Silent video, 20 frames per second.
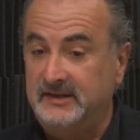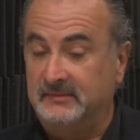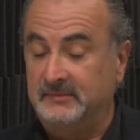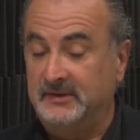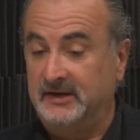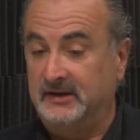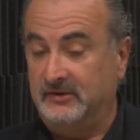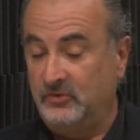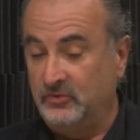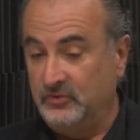I'm
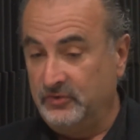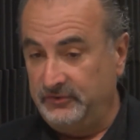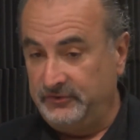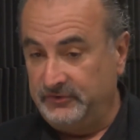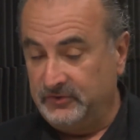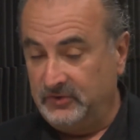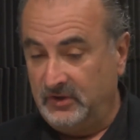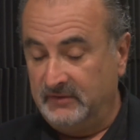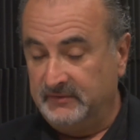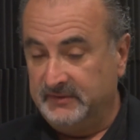in a
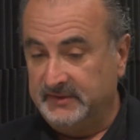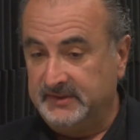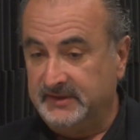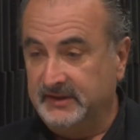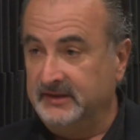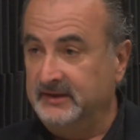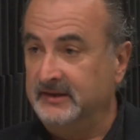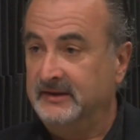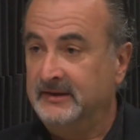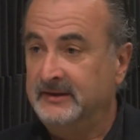cruiser all of a
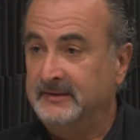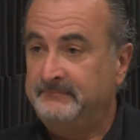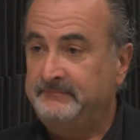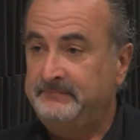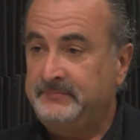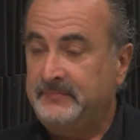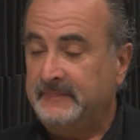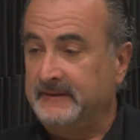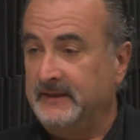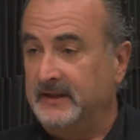sudden,
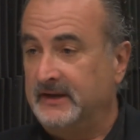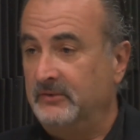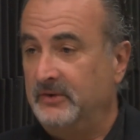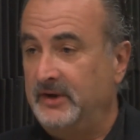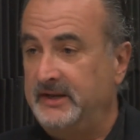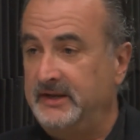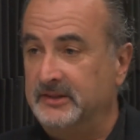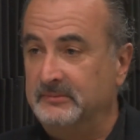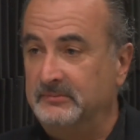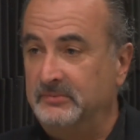and I
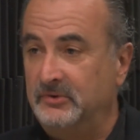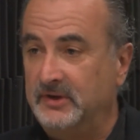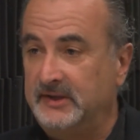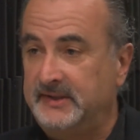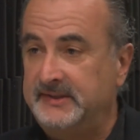write in the book,